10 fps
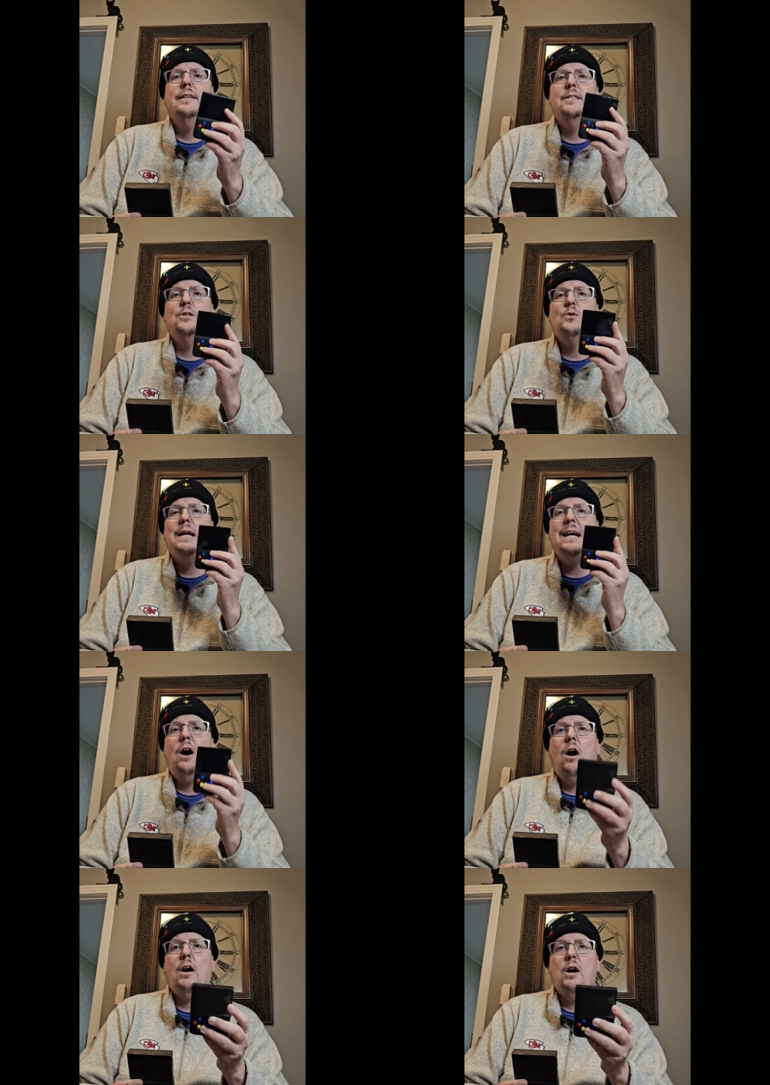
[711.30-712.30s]
This is running
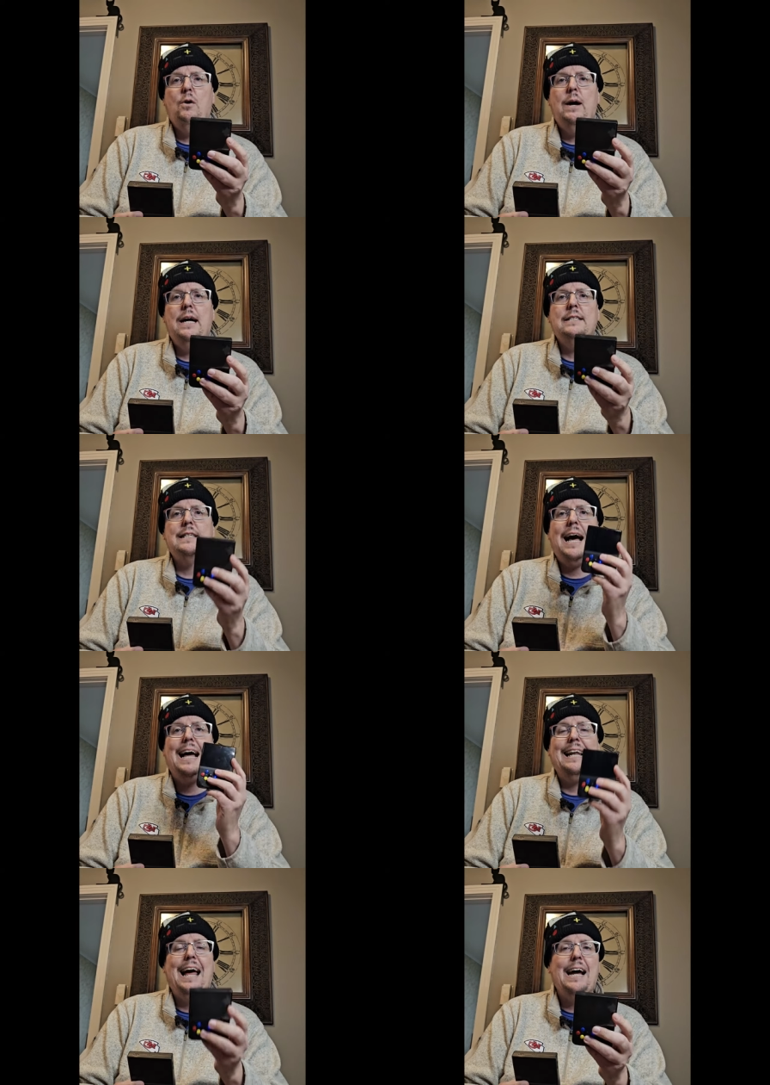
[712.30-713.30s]
ArkOS.
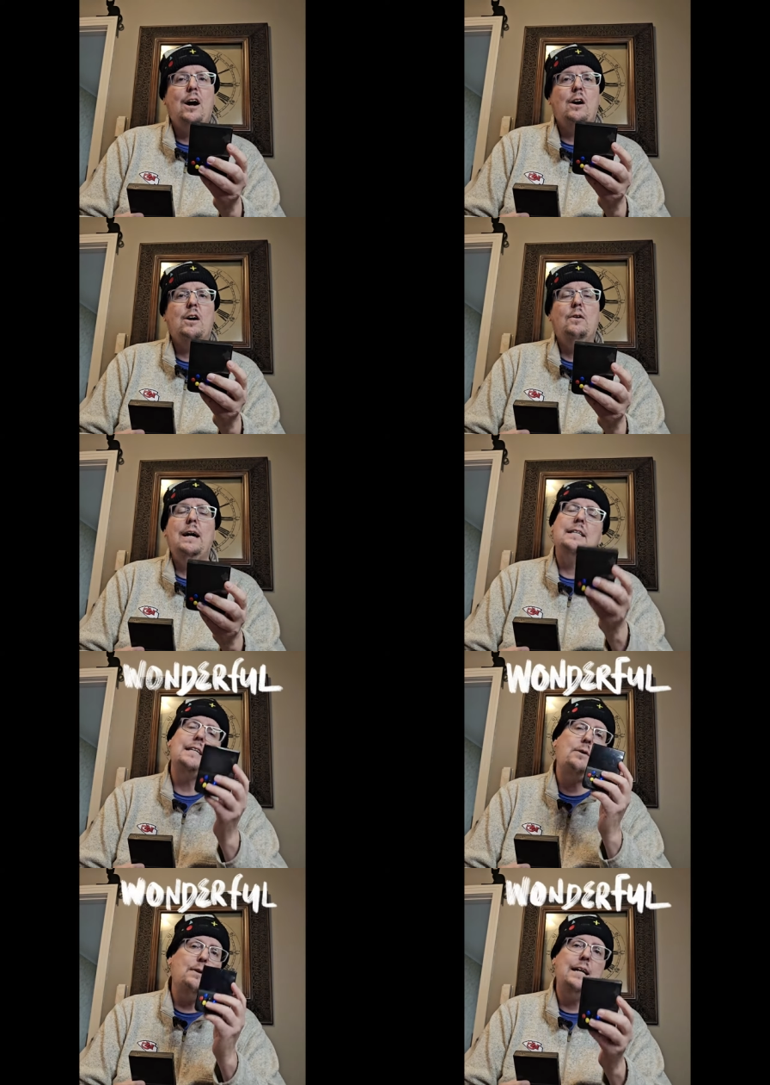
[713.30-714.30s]
I like
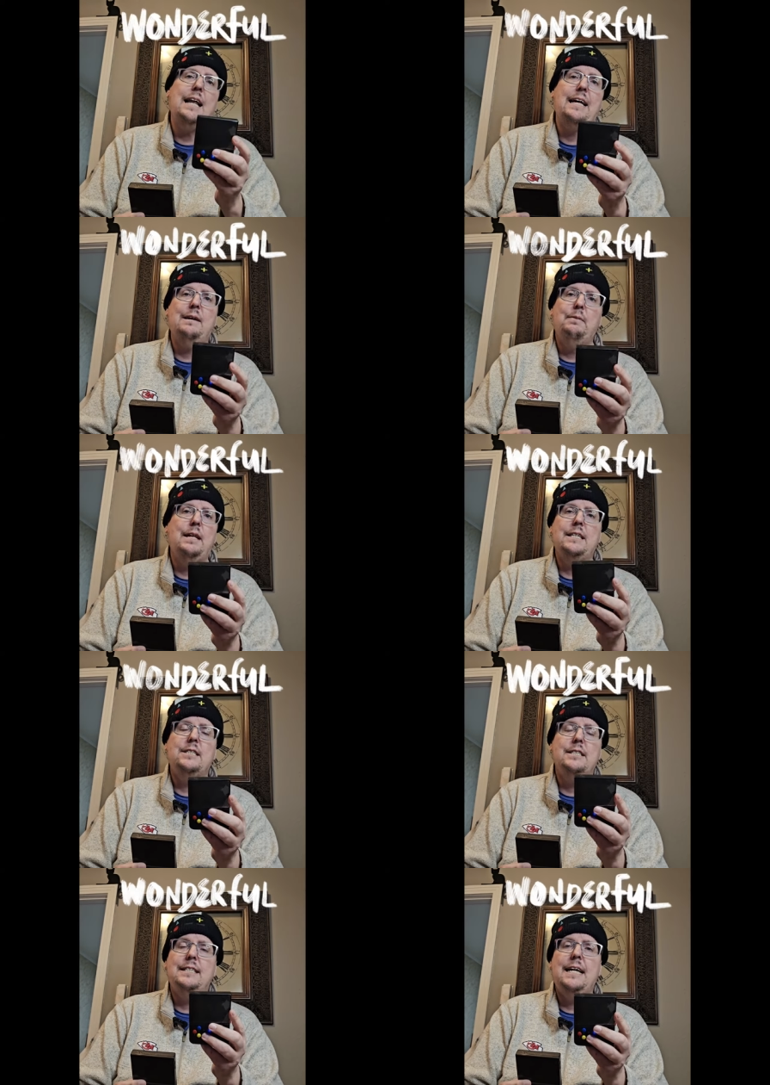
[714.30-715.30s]
ArkOS. I really like
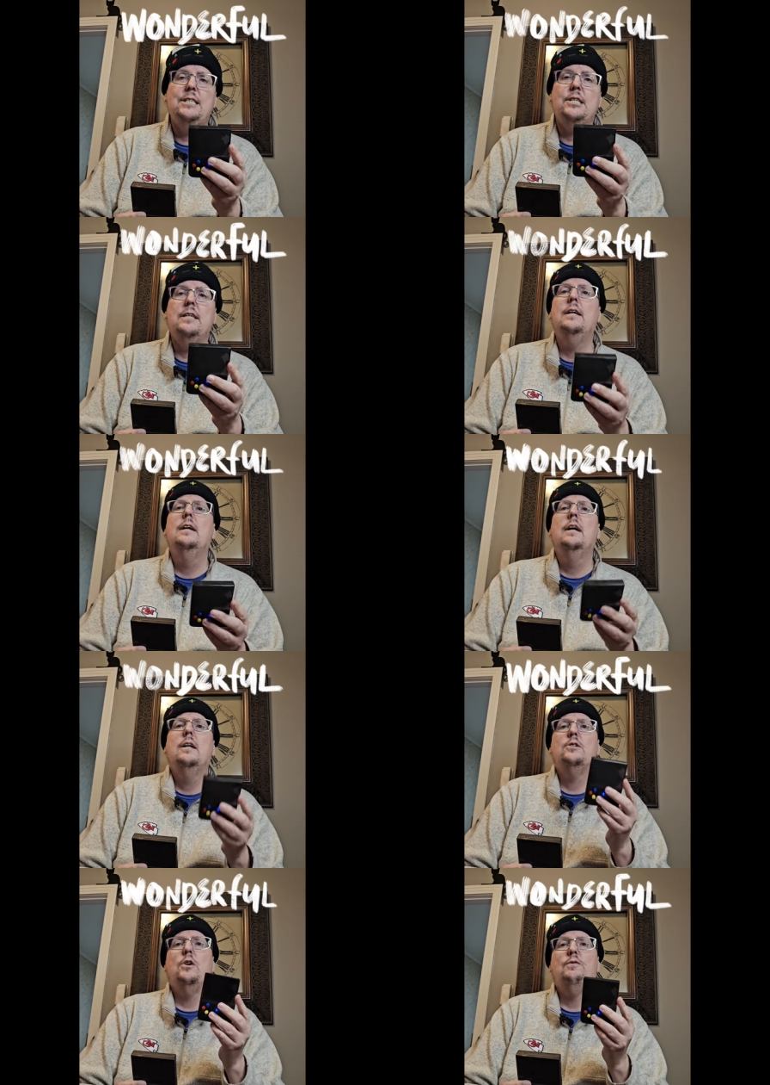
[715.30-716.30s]
Emulation Station.
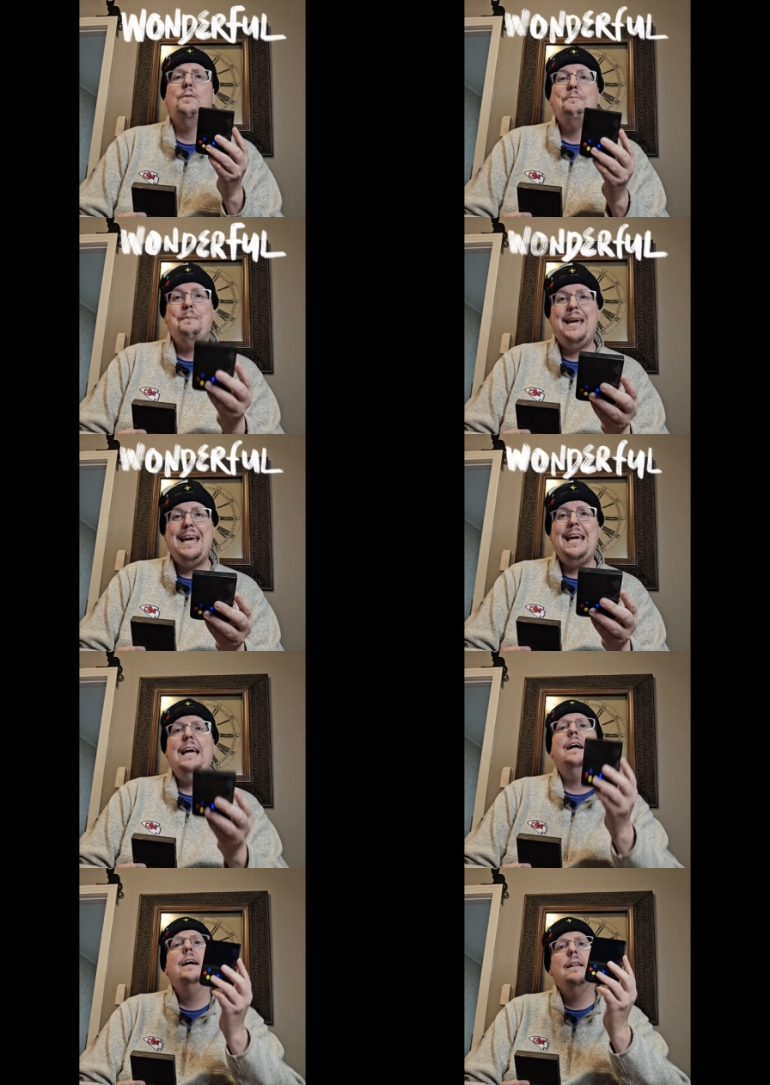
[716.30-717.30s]
So for
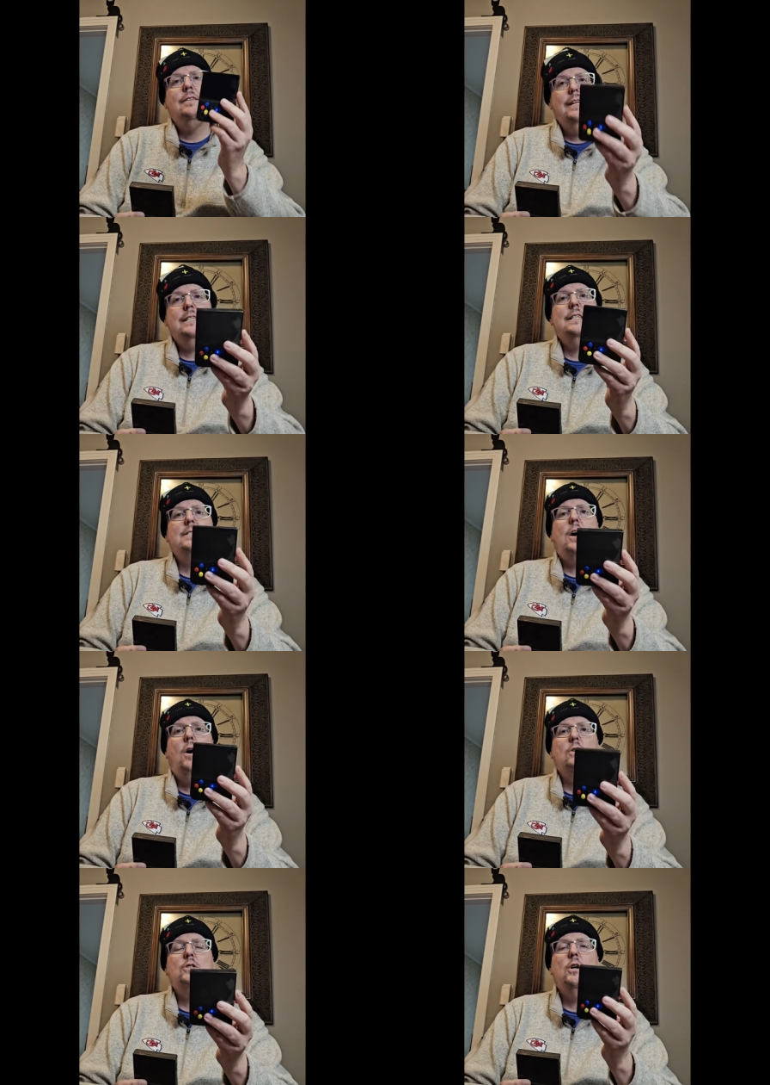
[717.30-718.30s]
me, this has
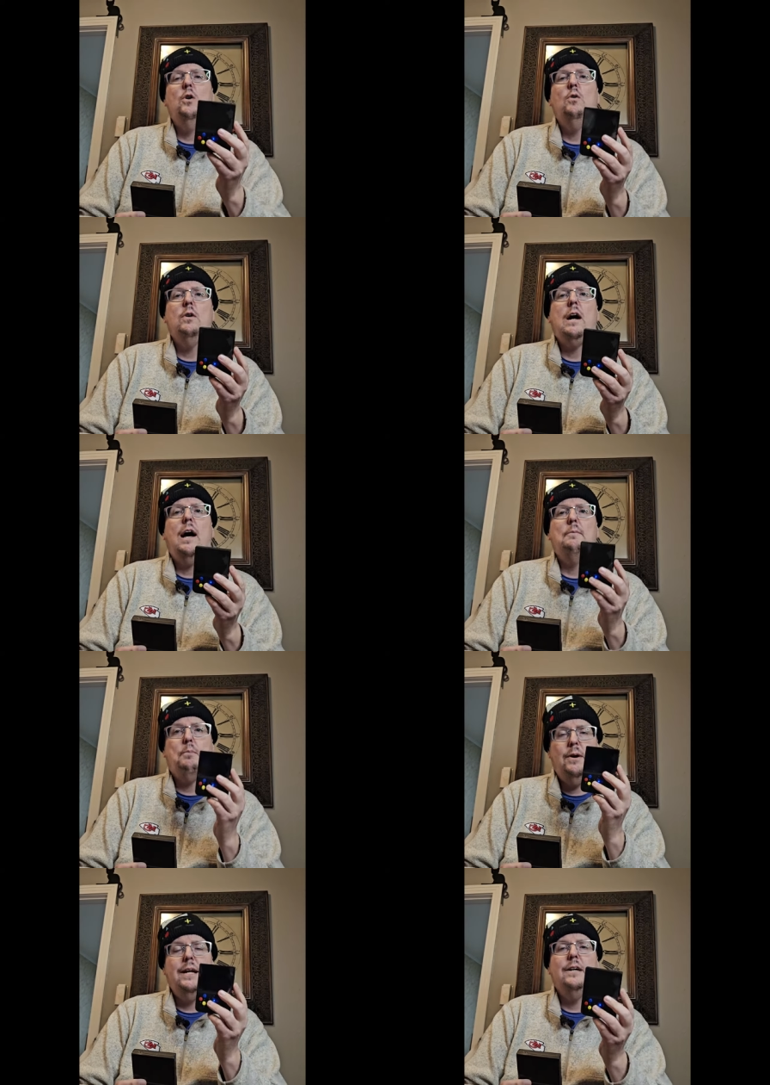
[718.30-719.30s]
also
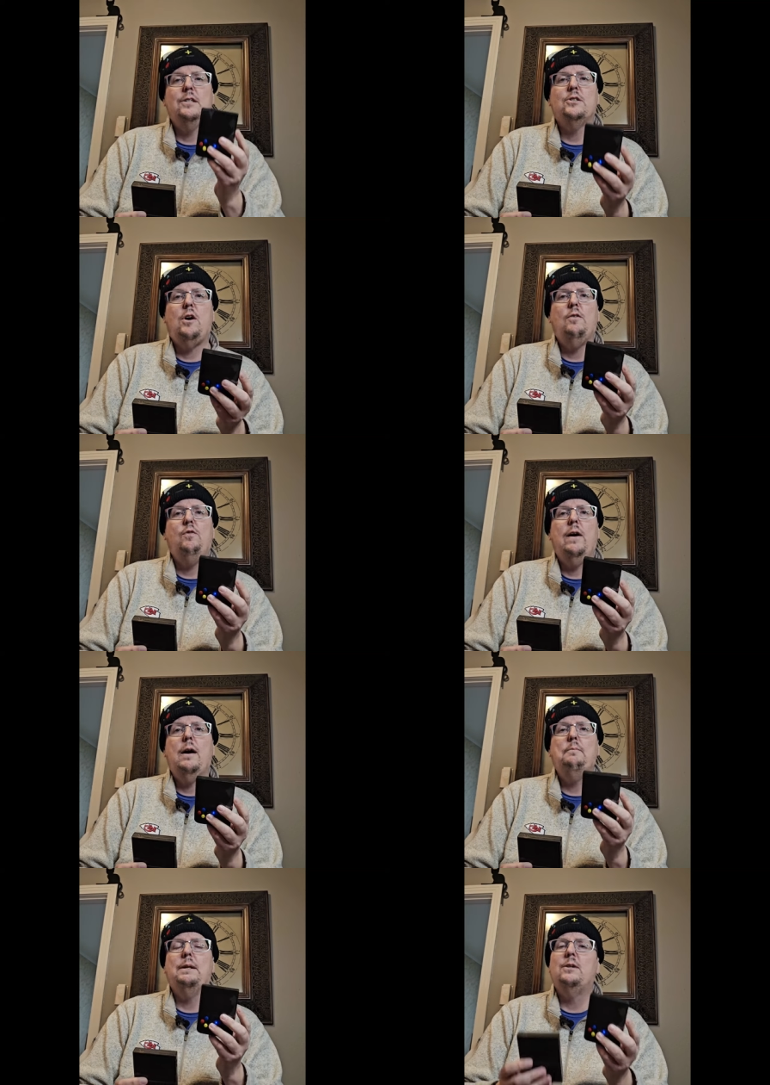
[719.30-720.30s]
got pretty good
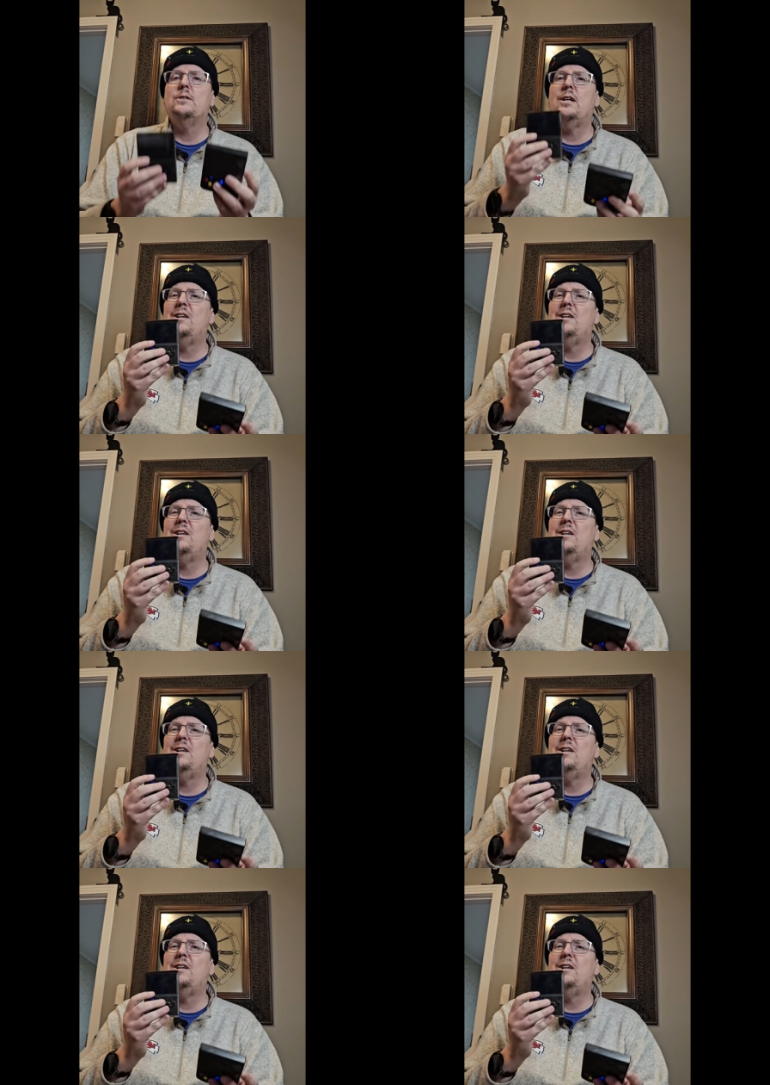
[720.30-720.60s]
software, but there's